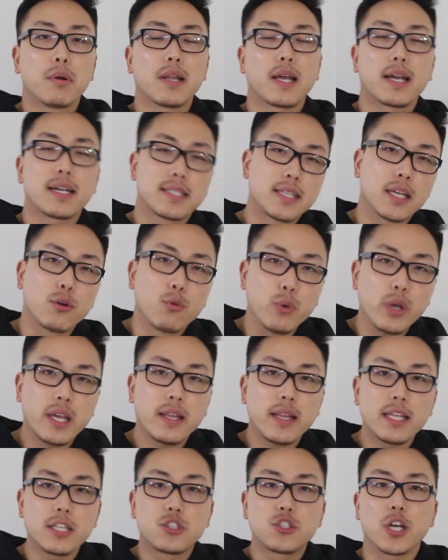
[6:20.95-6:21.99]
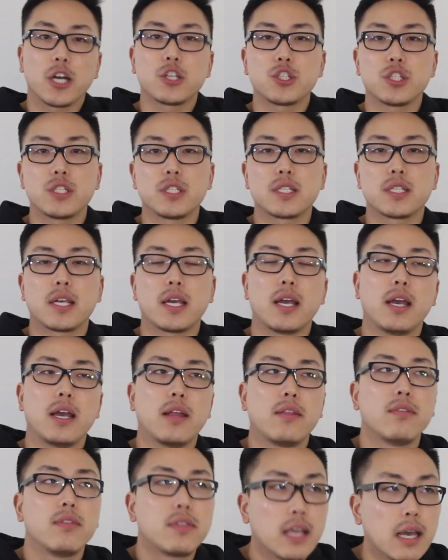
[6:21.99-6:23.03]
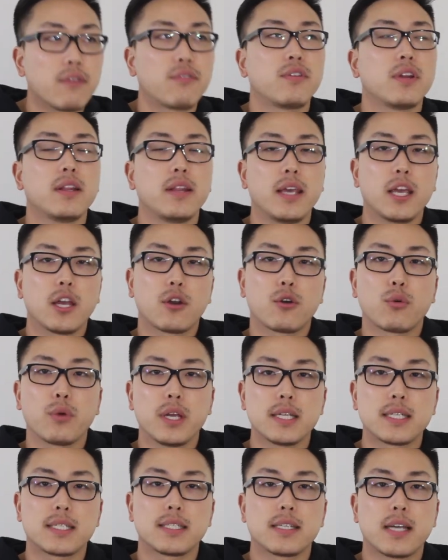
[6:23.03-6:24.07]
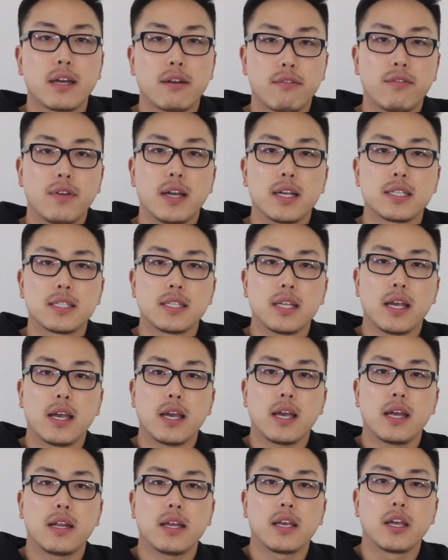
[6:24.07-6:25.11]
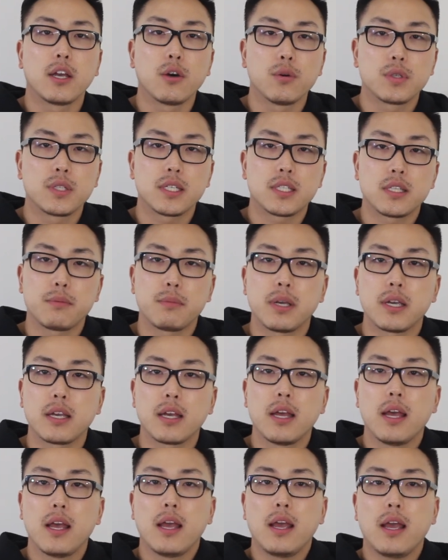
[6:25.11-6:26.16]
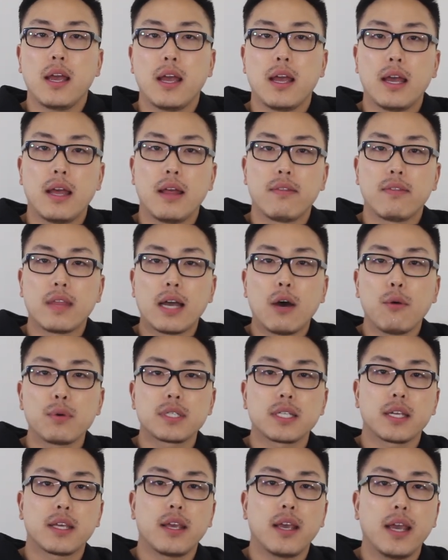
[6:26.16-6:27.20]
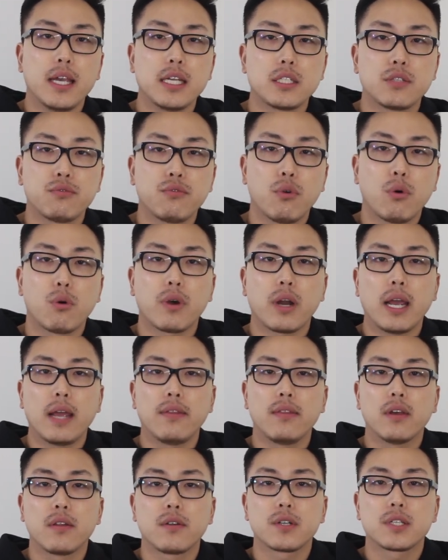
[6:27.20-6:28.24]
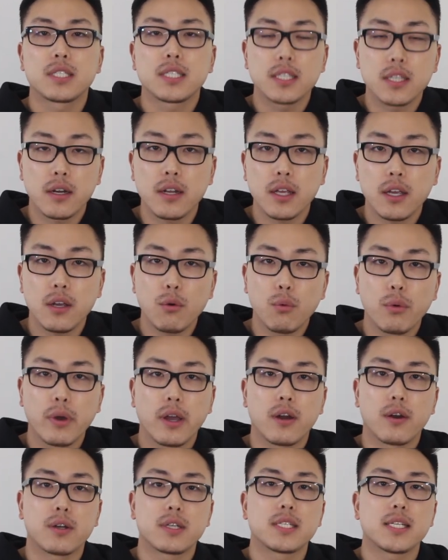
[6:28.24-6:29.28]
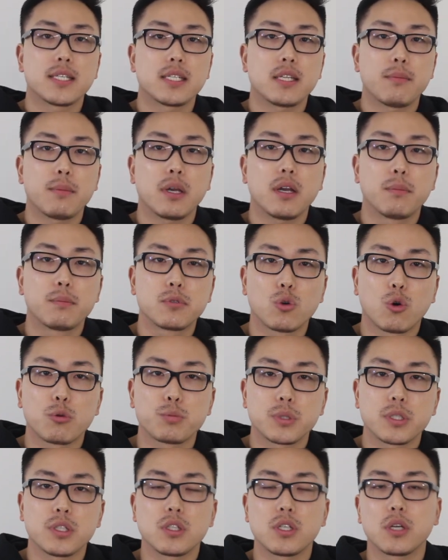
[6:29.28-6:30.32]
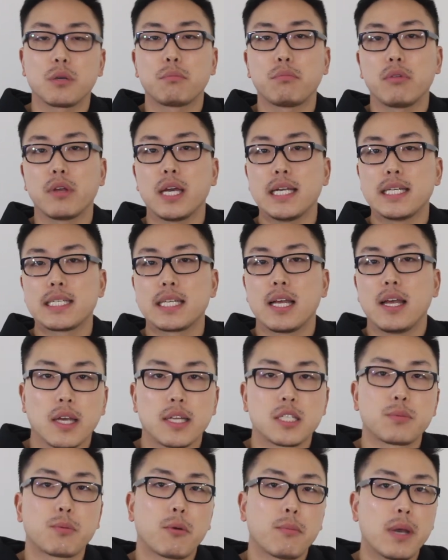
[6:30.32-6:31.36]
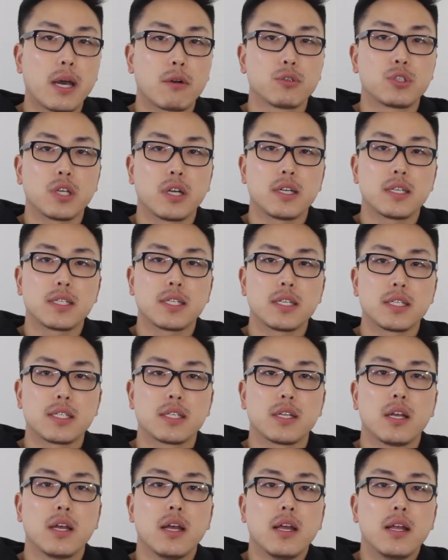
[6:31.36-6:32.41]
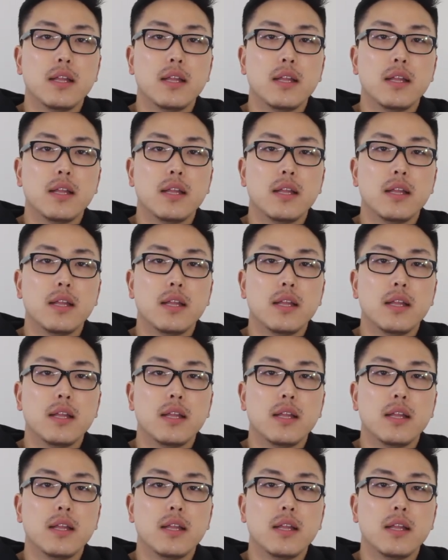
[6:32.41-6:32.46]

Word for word: But like I said, weekly injections can definitely increase side effects and it can go systemic. And that was a case for another study where systemic absorption took place and spermatogenesis